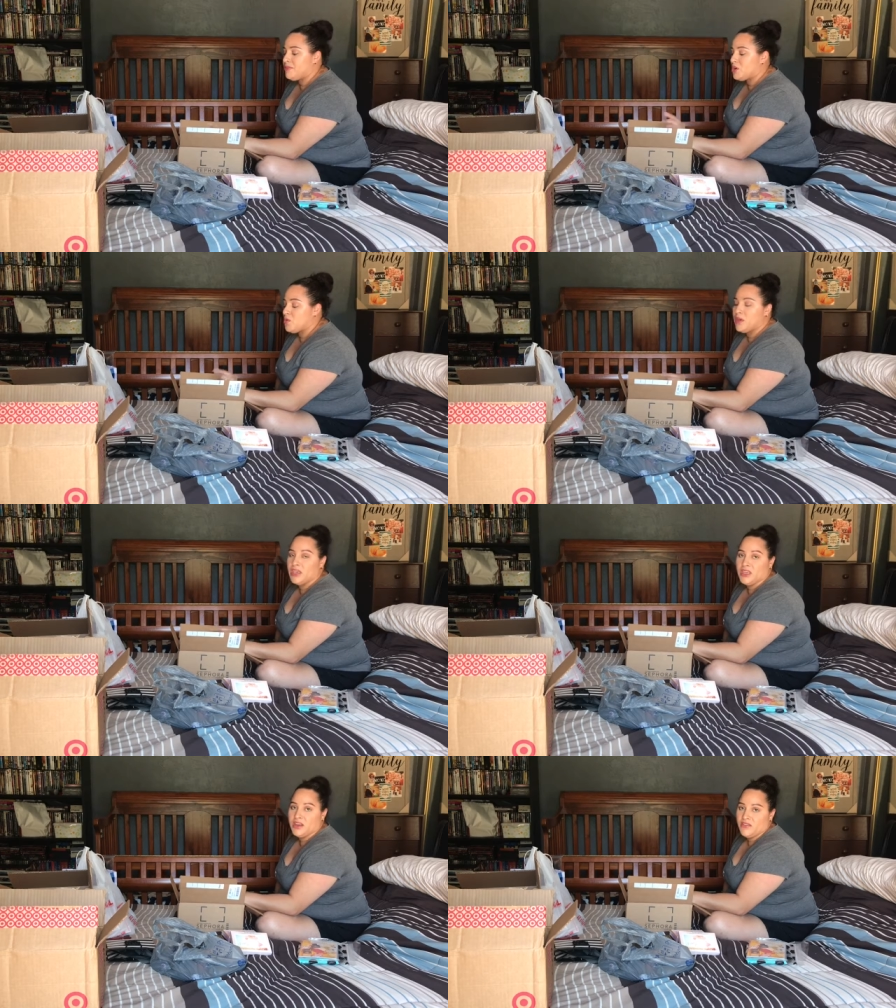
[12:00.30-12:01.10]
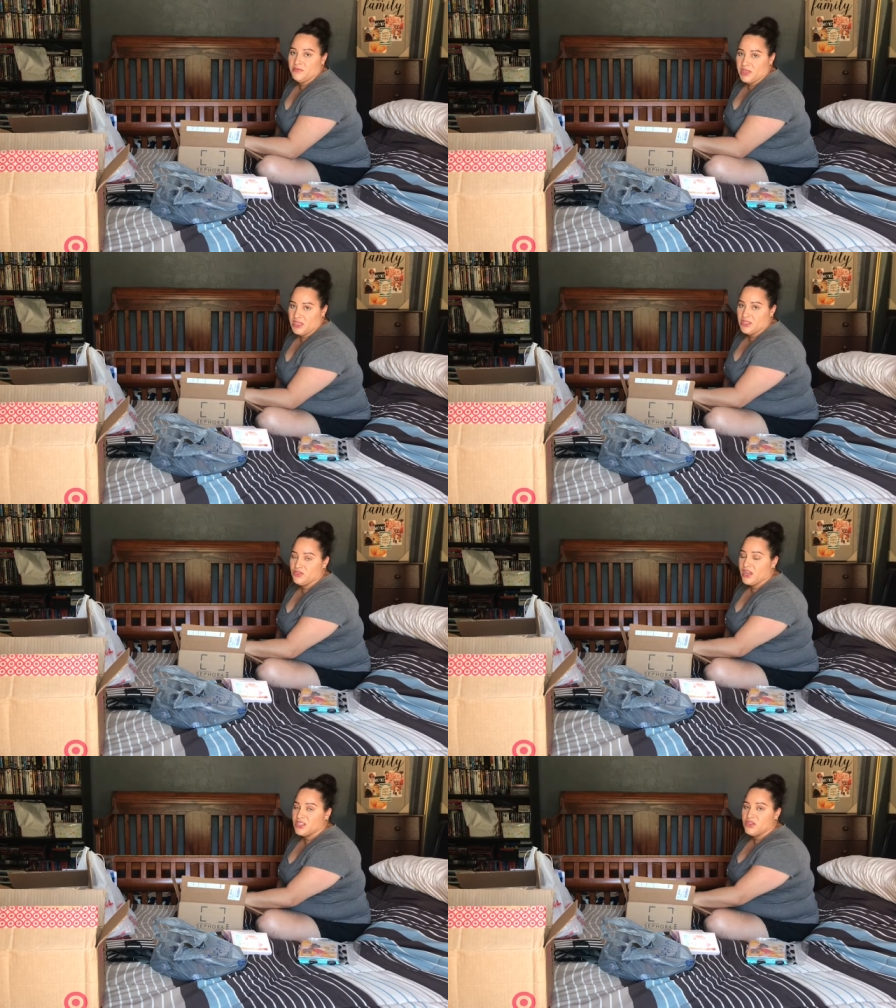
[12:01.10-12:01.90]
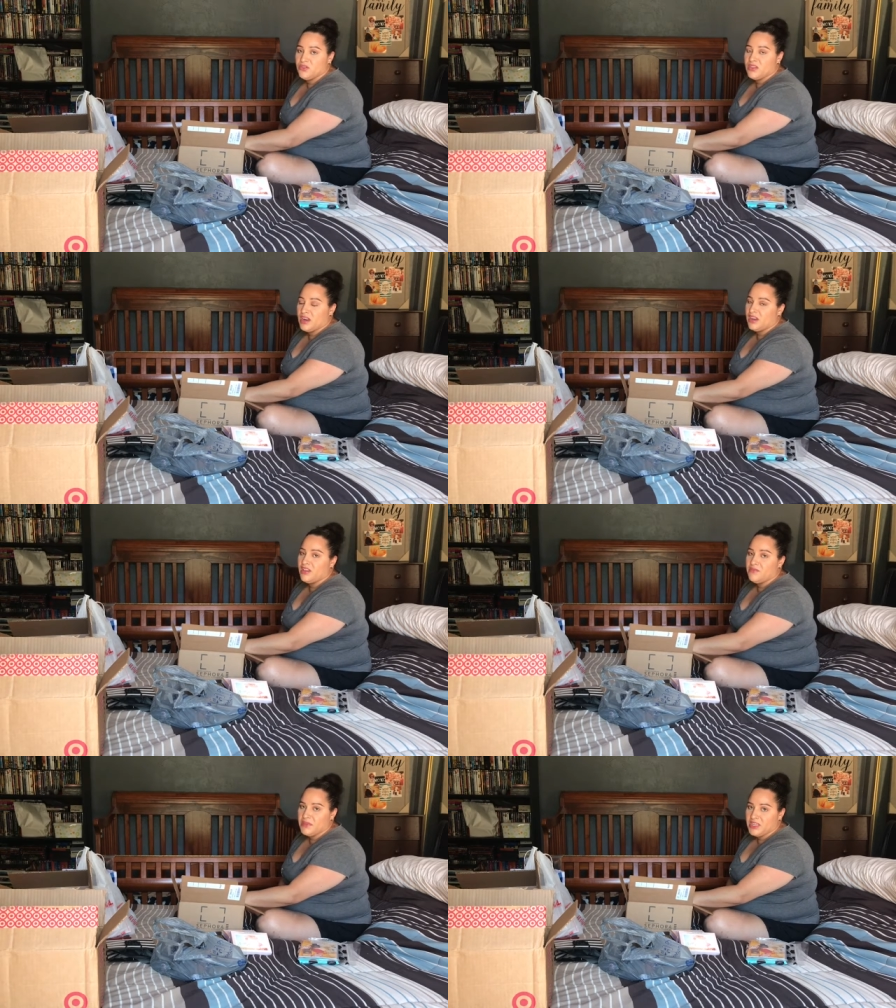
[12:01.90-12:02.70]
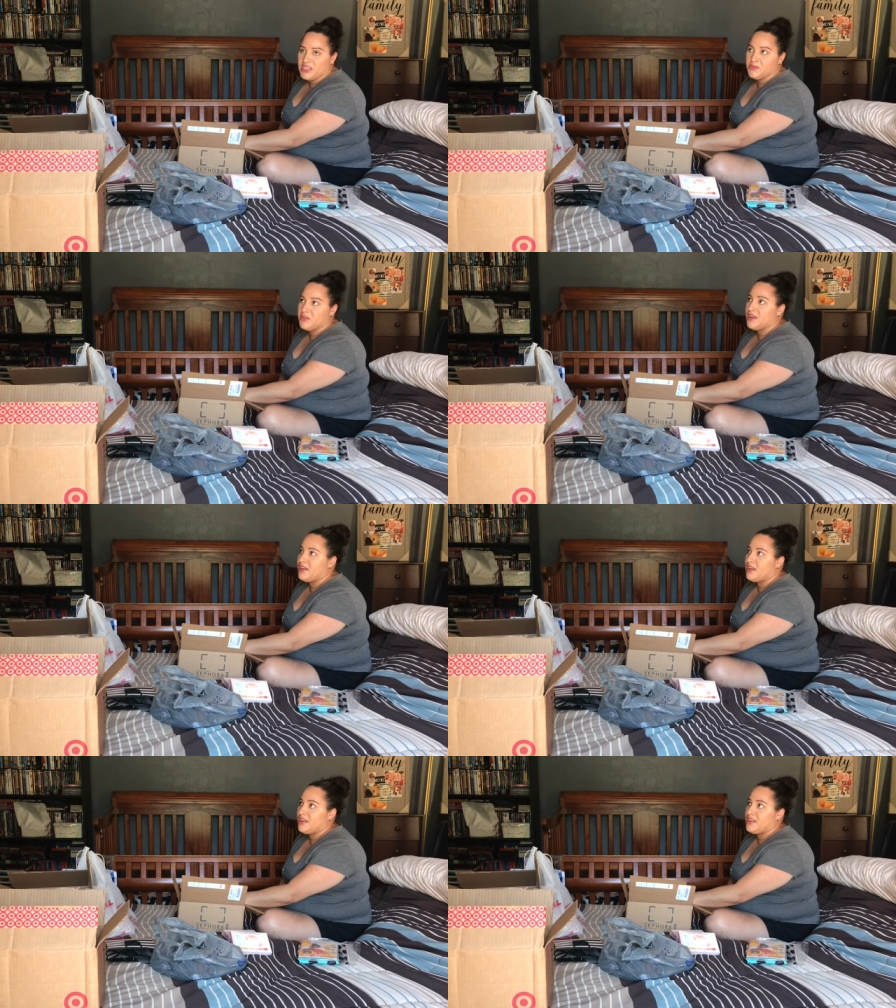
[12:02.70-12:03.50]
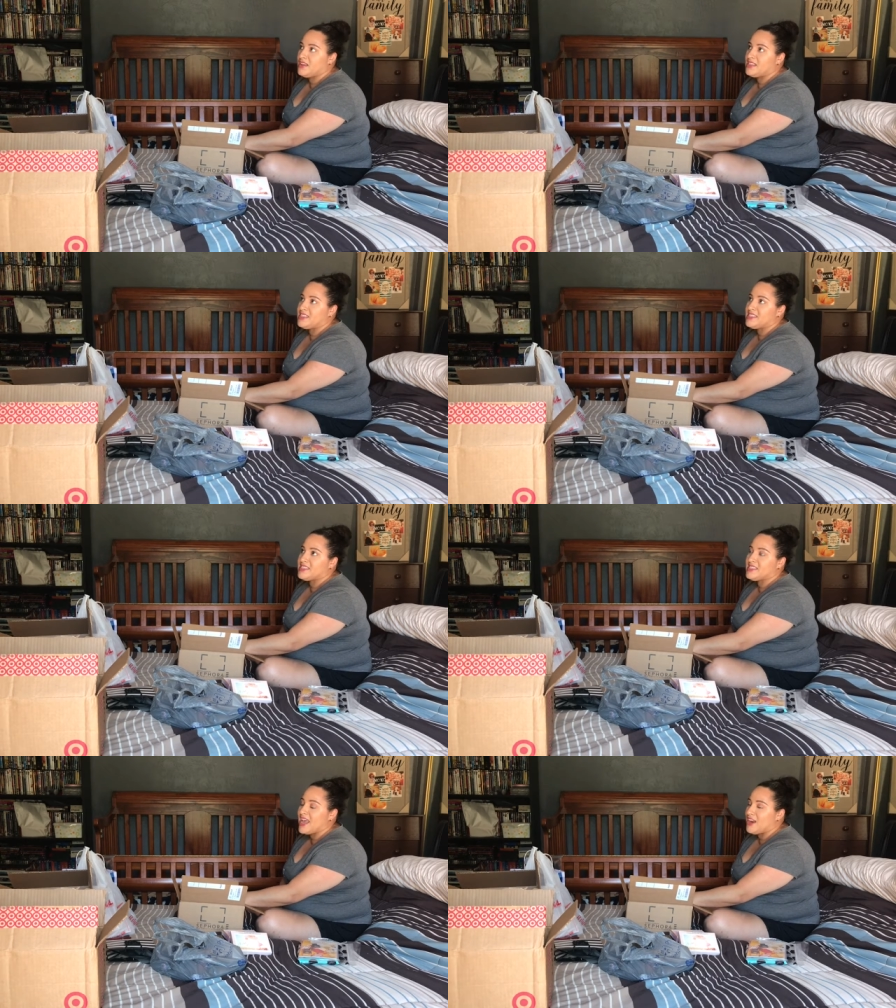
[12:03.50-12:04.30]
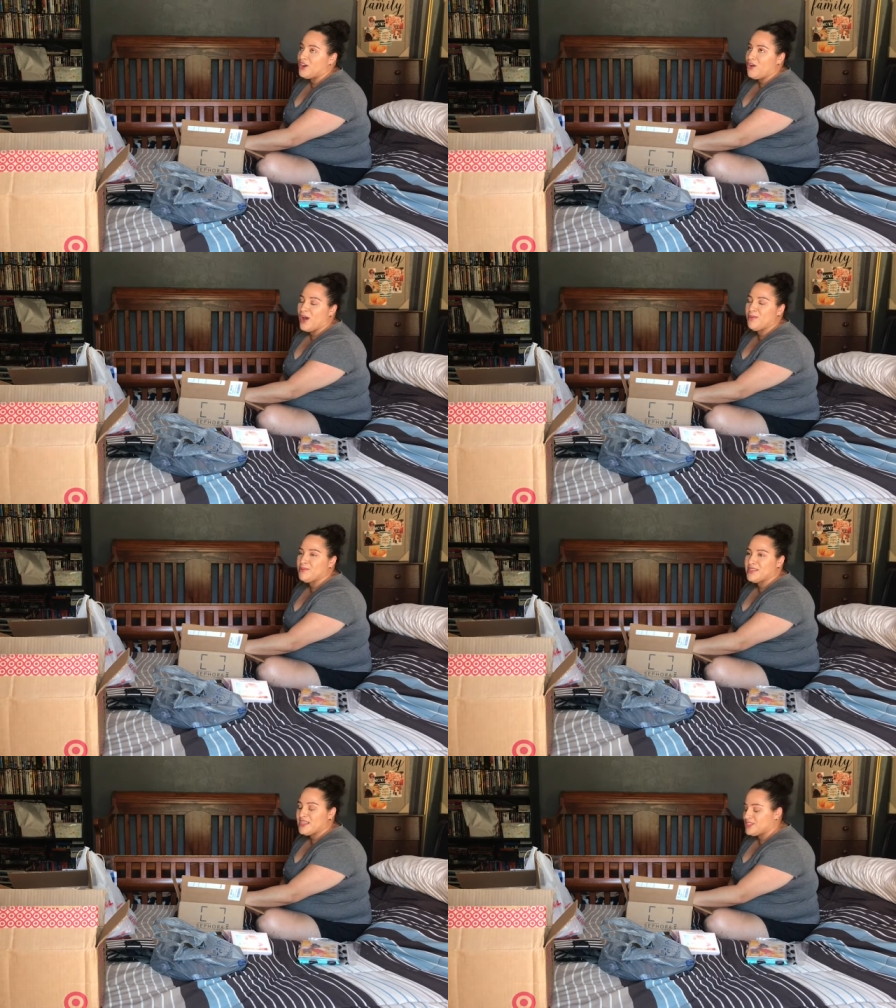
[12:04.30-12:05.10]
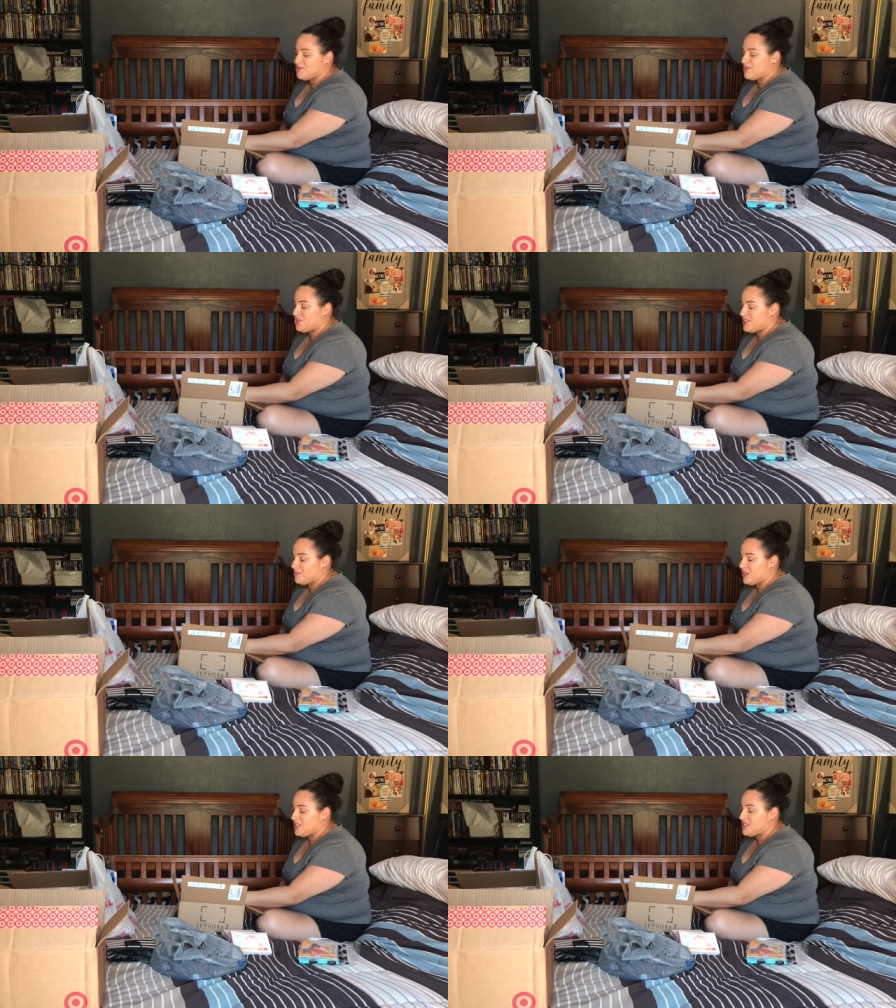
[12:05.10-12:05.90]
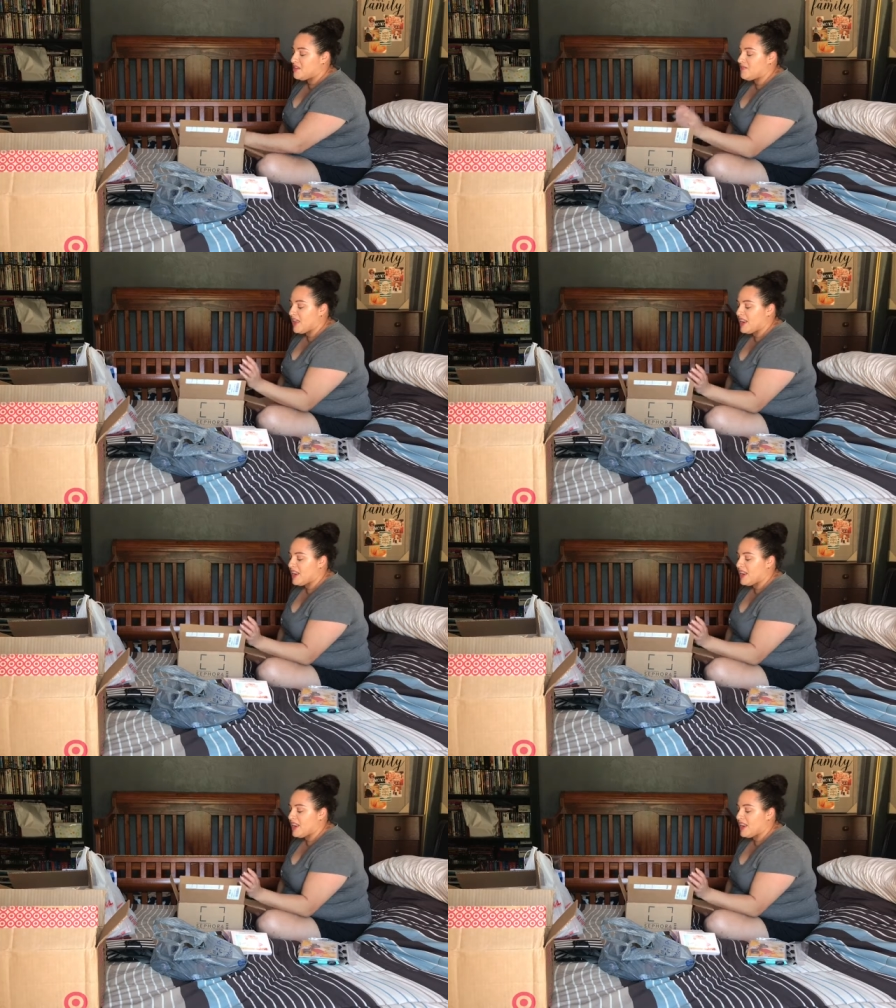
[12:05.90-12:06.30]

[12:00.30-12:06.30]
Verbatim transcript: am the queen of minis. You guys know that I love minis because I don't know, I'm obsessed with just mini stuff.